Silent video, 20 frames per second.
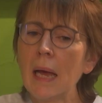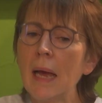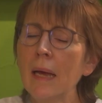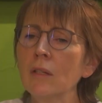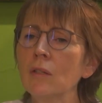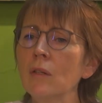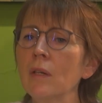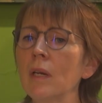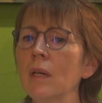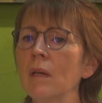
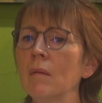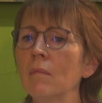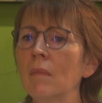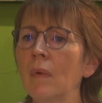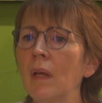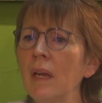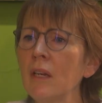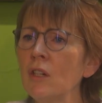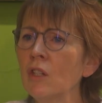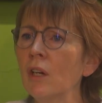Actually,
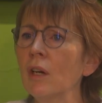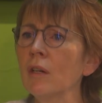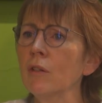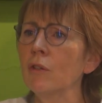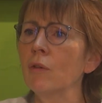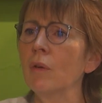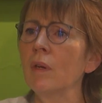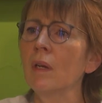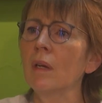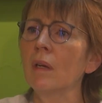each
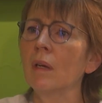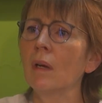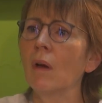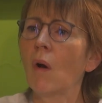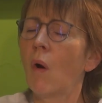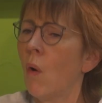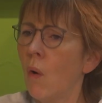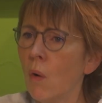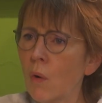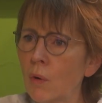country
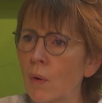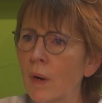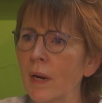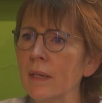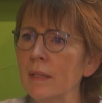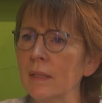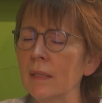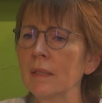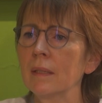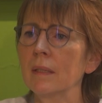
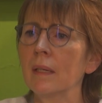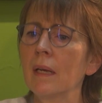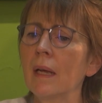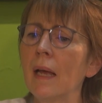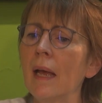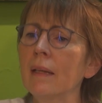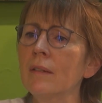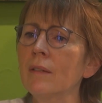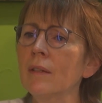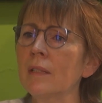always
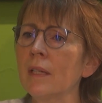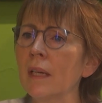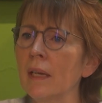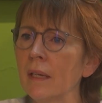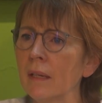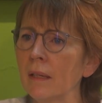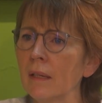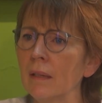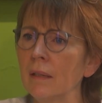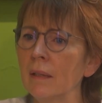
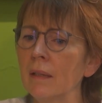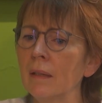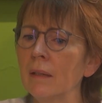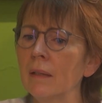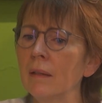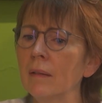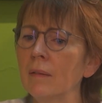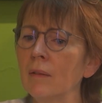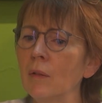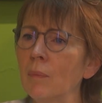undertake
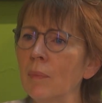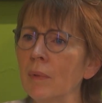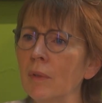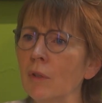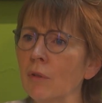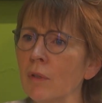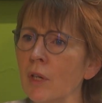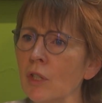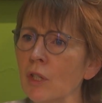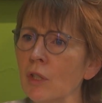the
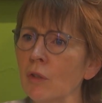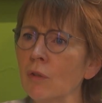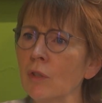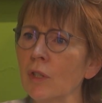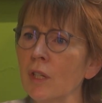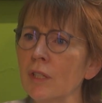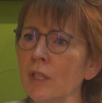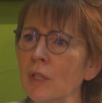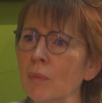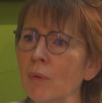transitional
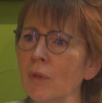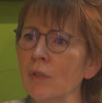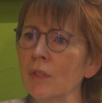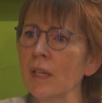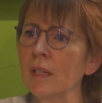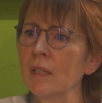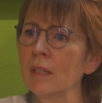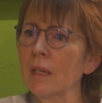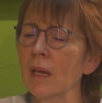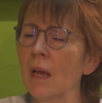justice
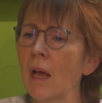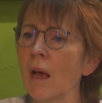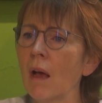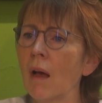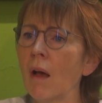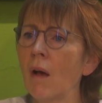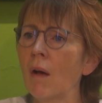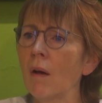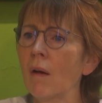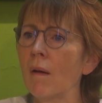process,
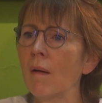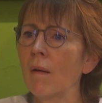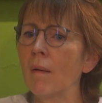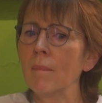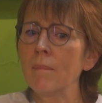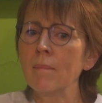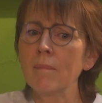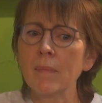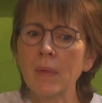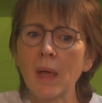
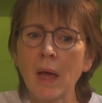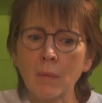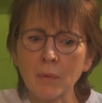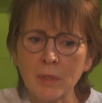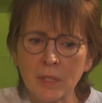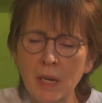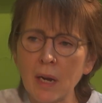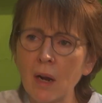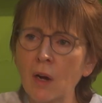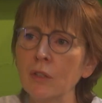I
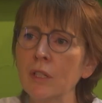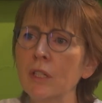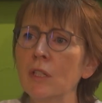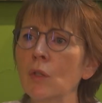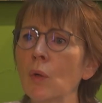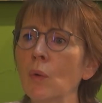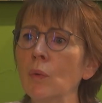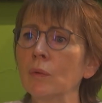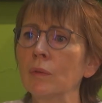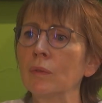would say, on
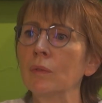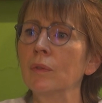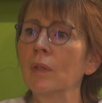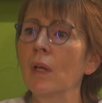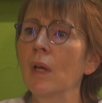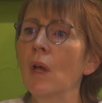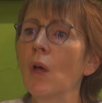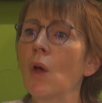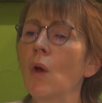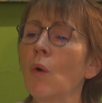its own.
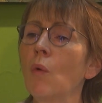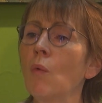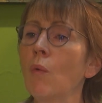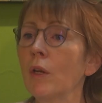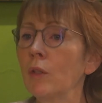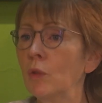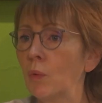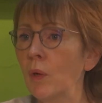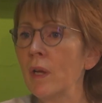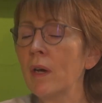
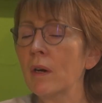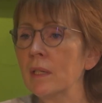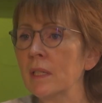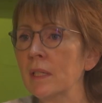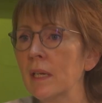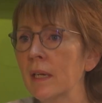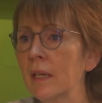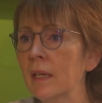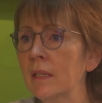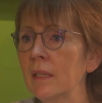What we are
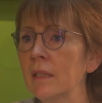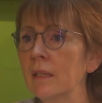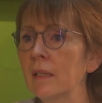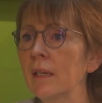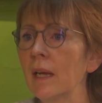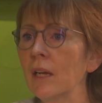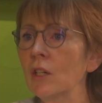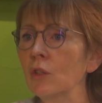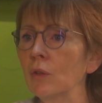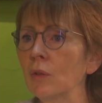saying as
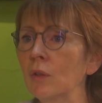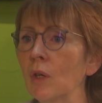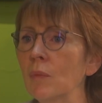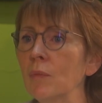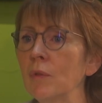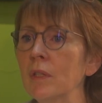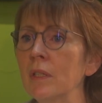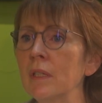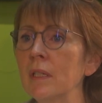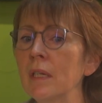international
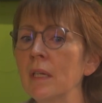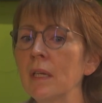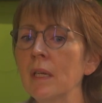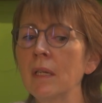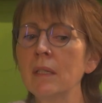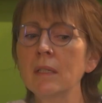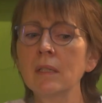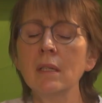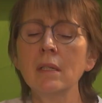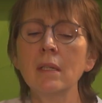community,
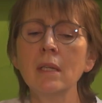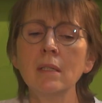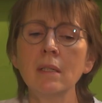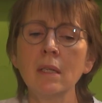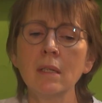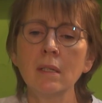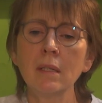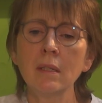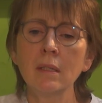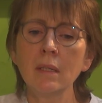it's the
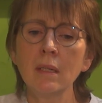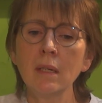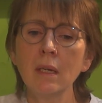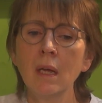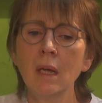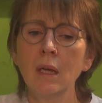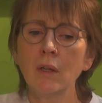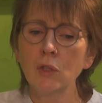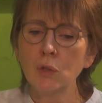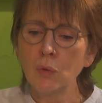necessity
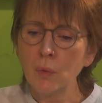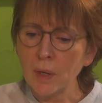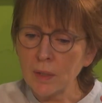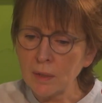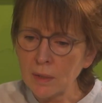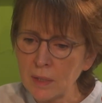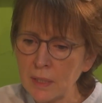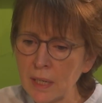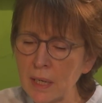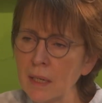to
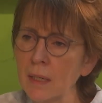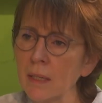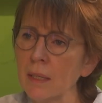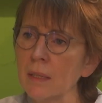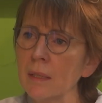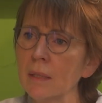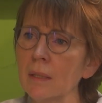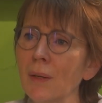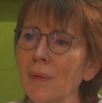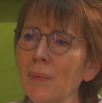undertake
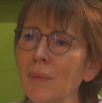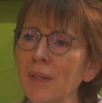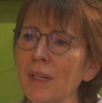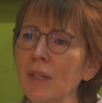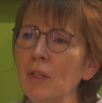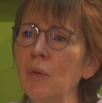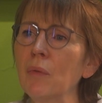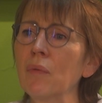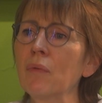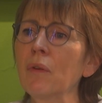it
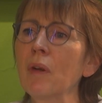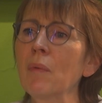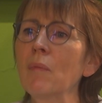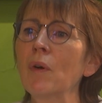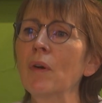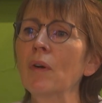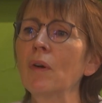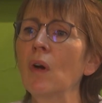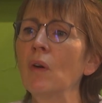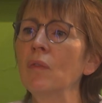within the
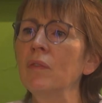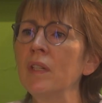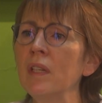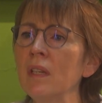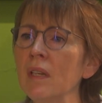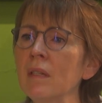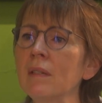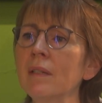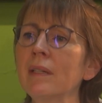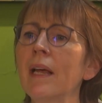framework of the
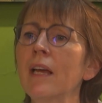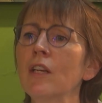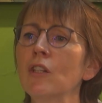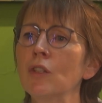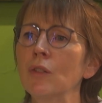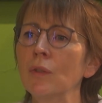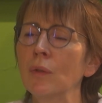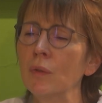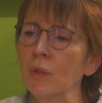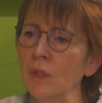
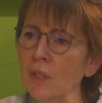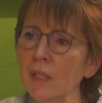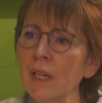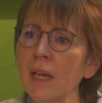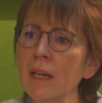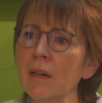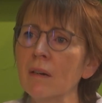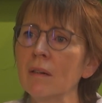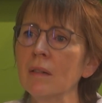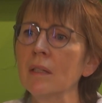international
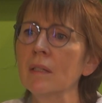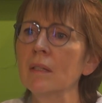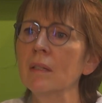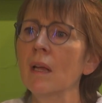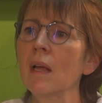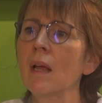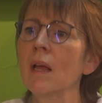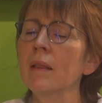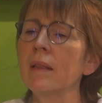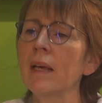standards
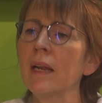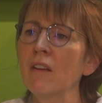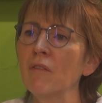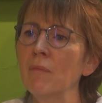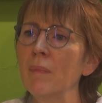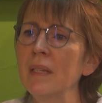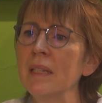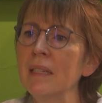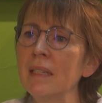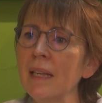that
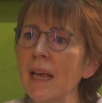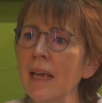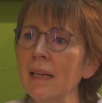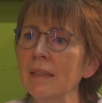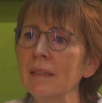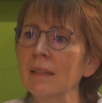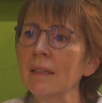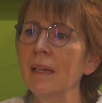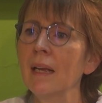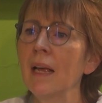have been
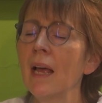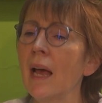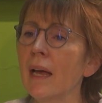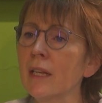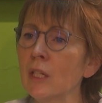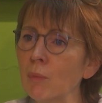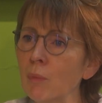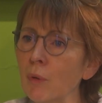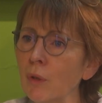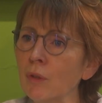set
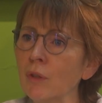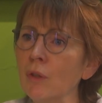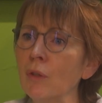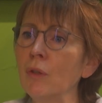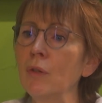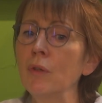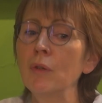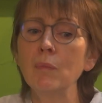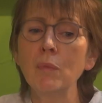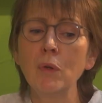as per
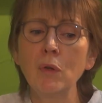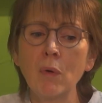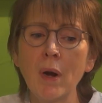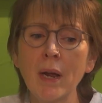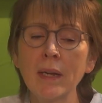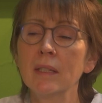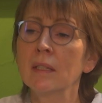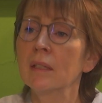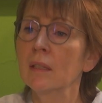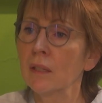the Human
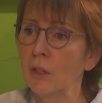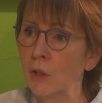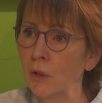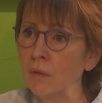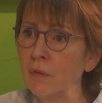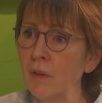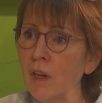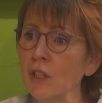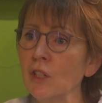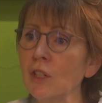Rights
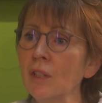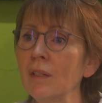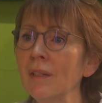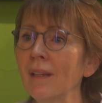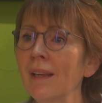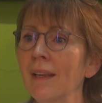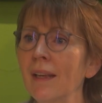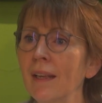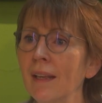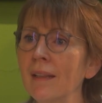Convention
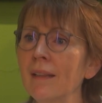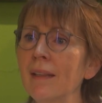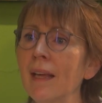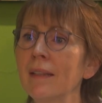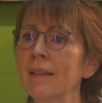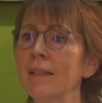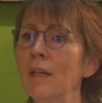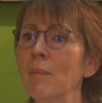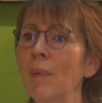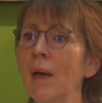
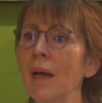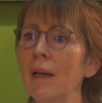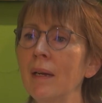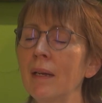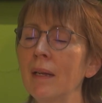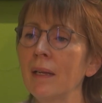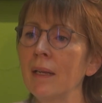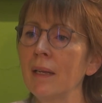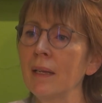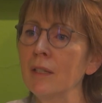that
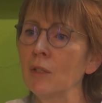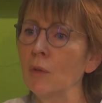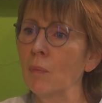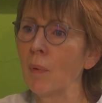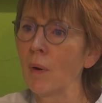Nepal is a